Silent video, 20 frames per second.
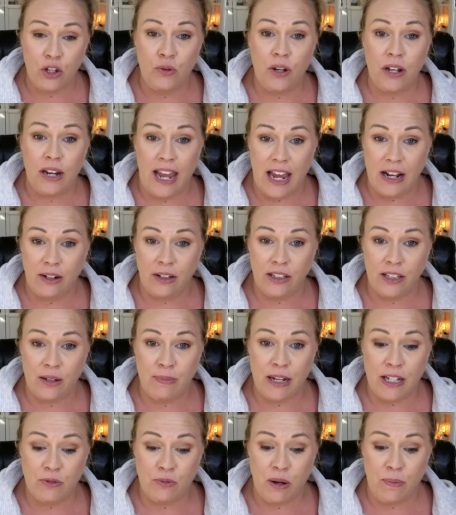you can handle it the
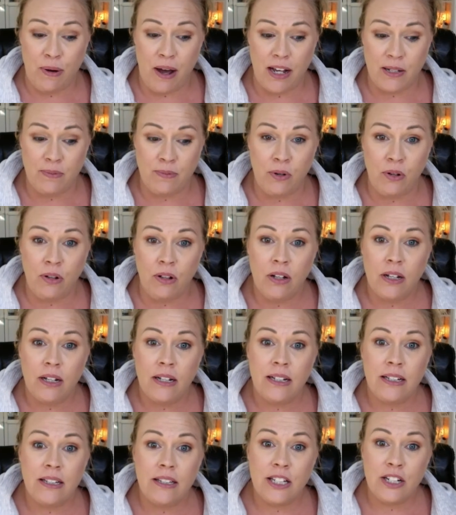best way possible,
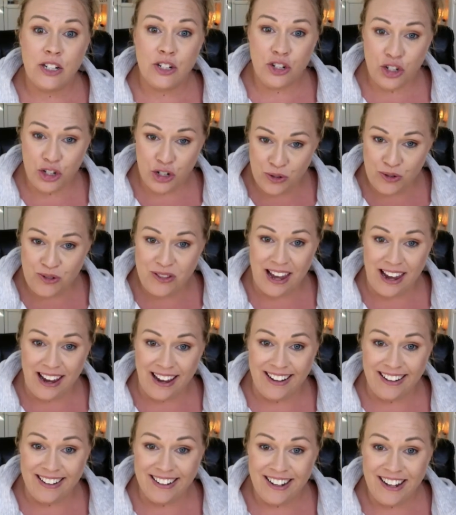then do
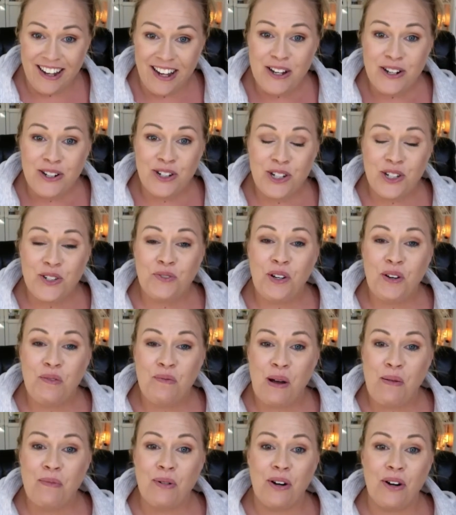that. Just
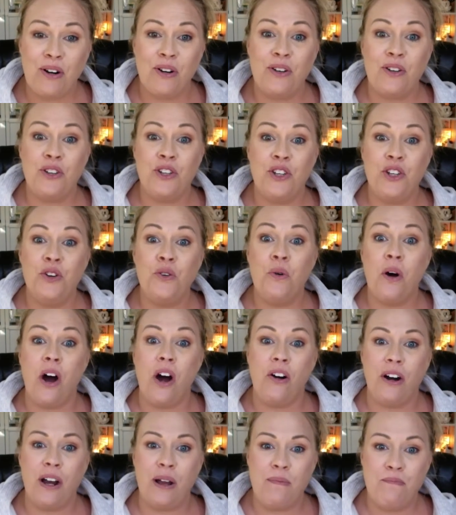remember, you
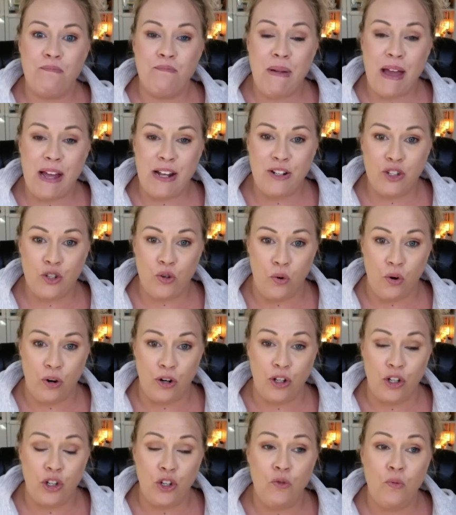are a mentor.
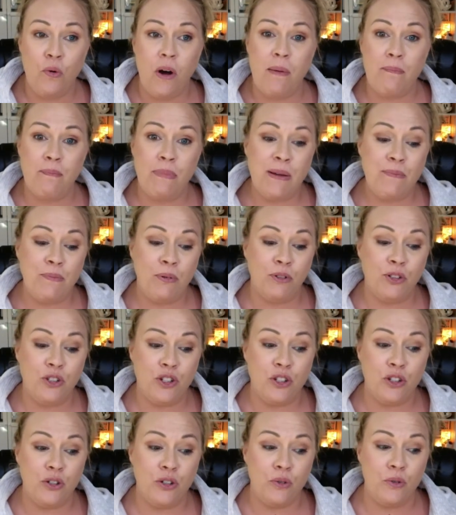You want people
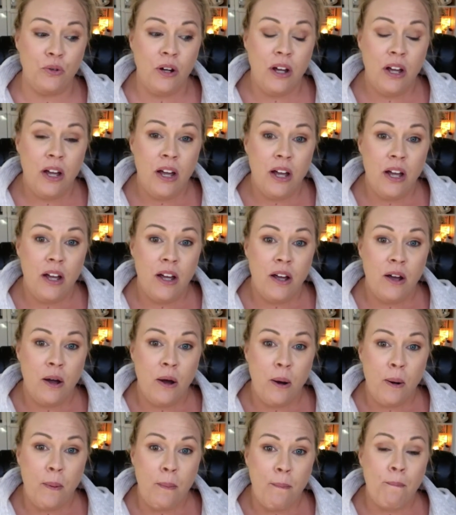to
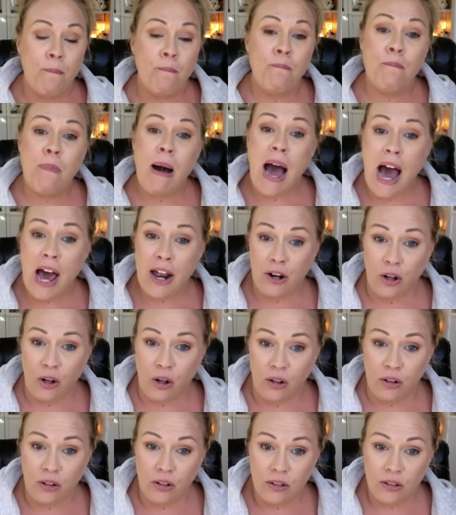
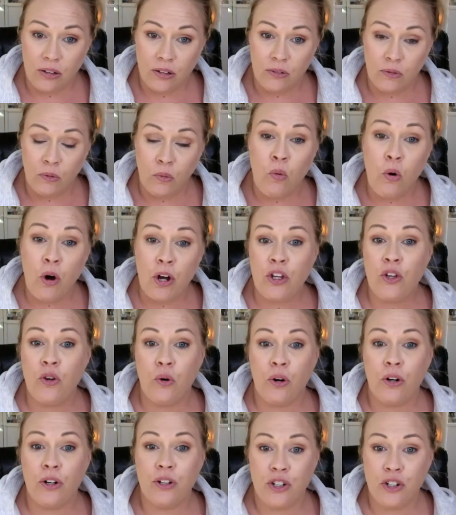model what
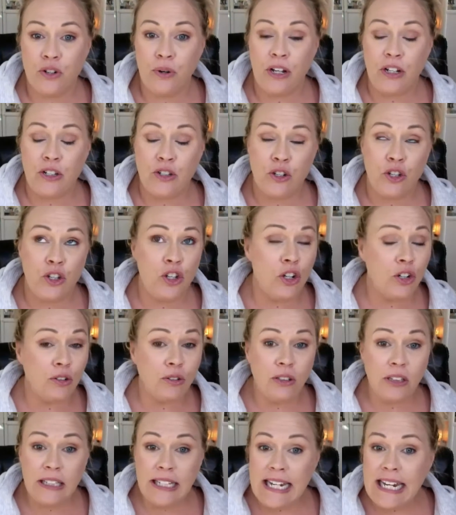you're doing. So
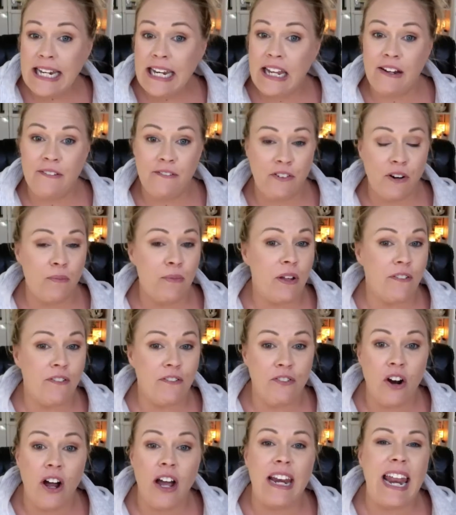you're leading from the
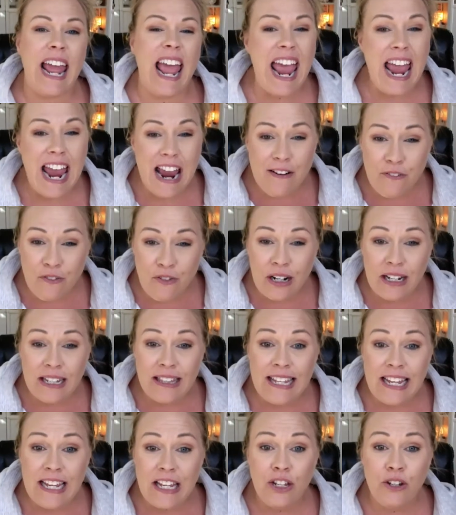front and
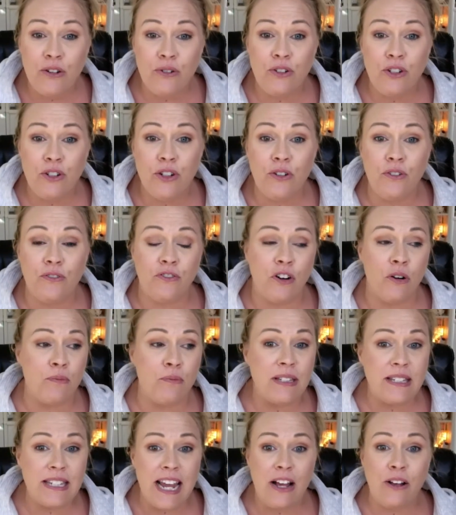everything you do from
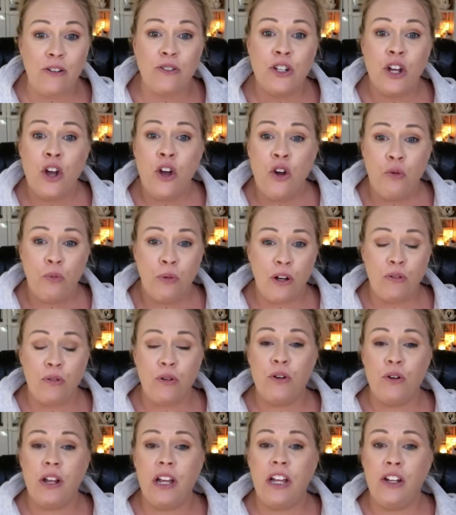sales,
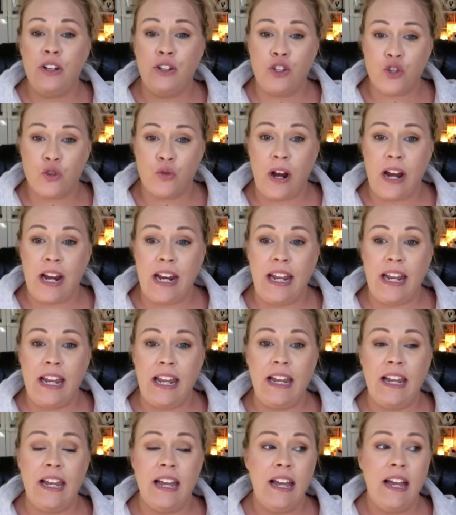recruiting,
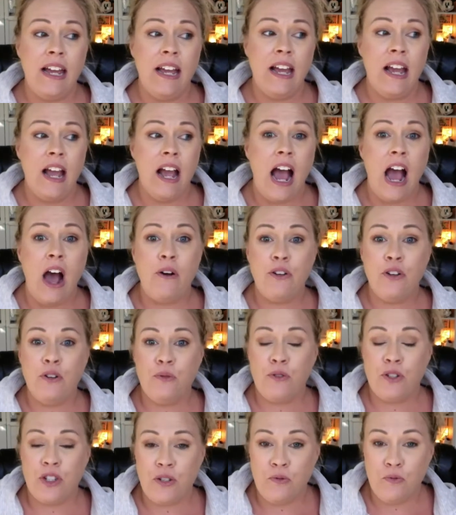training, how
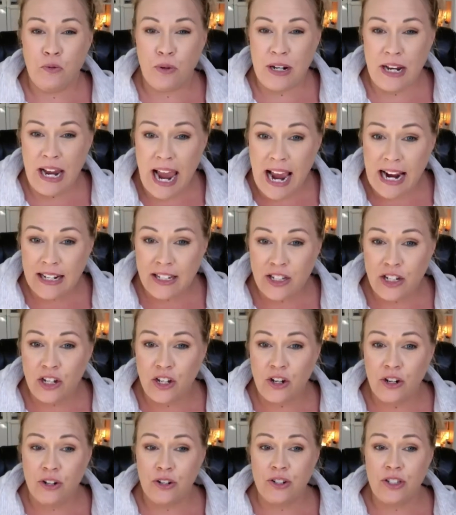you react to
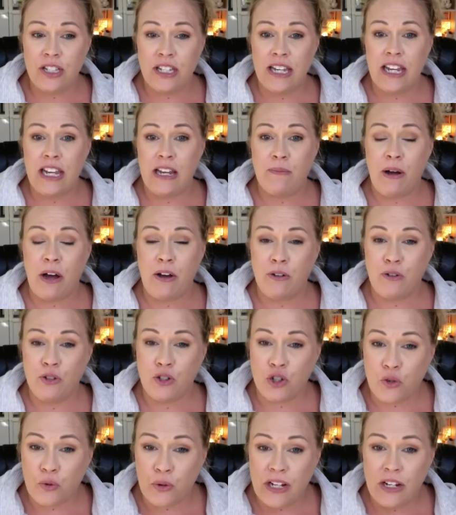your team, how you
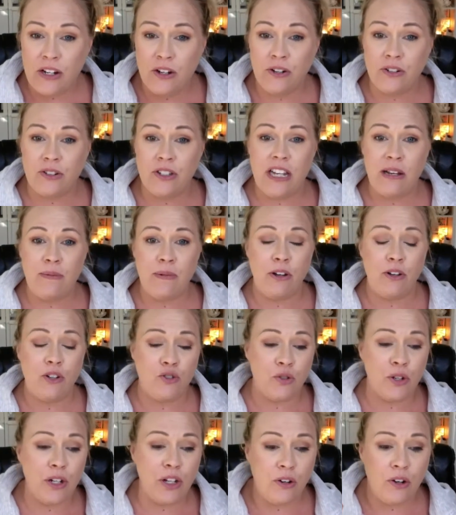treat your team, how you
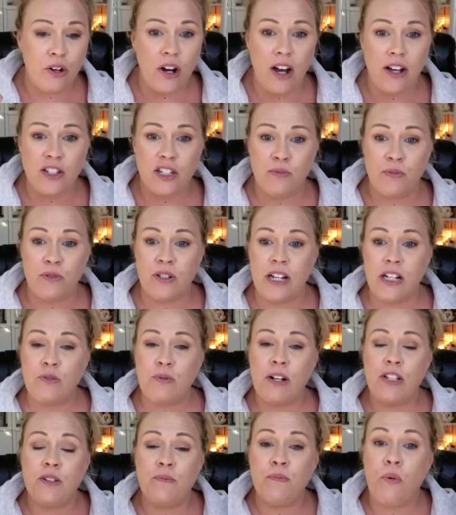treat your customers. That's
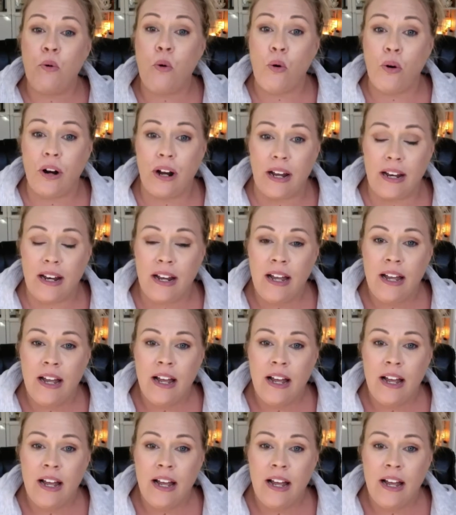why it's important